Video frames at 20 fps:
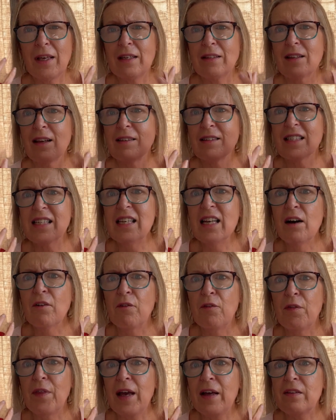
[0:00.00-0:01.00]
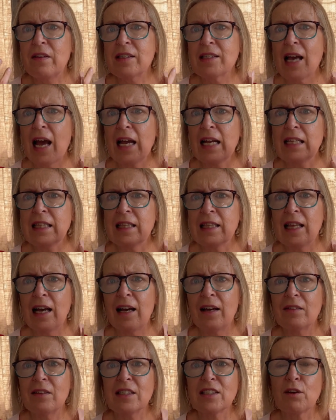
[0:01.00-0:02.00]
there's love there, there's hate
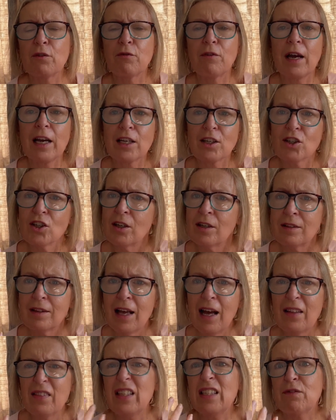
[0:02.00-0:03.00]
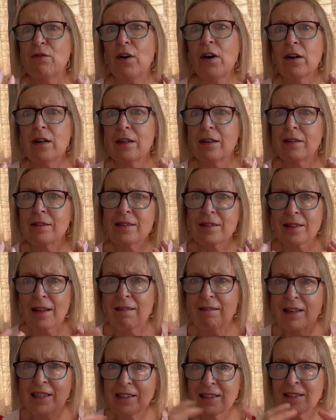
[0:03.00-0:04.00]
there's affection there's violence
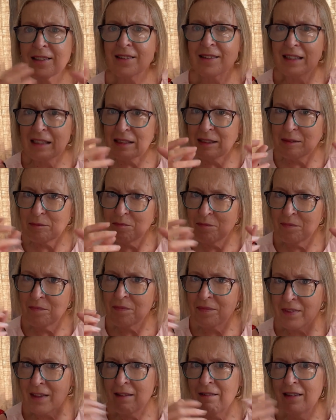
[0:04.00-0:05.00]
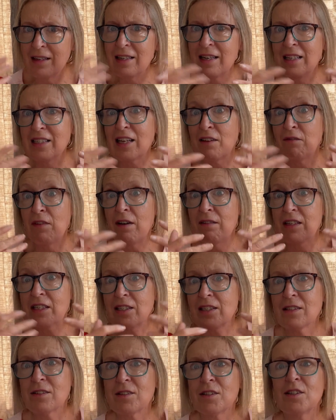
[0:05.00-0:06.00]
there. There is a very
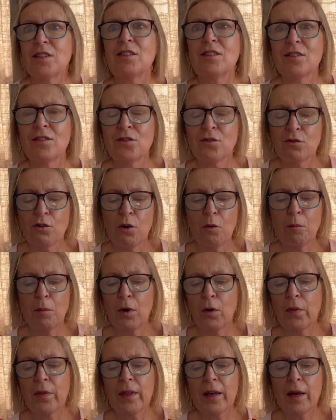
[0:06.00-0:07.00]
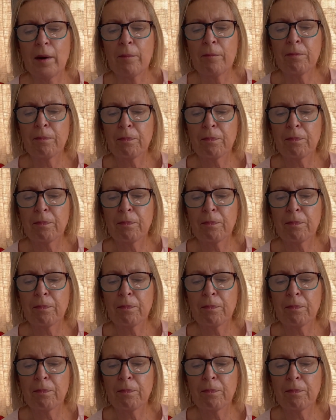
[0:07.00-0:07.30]
strong bond there.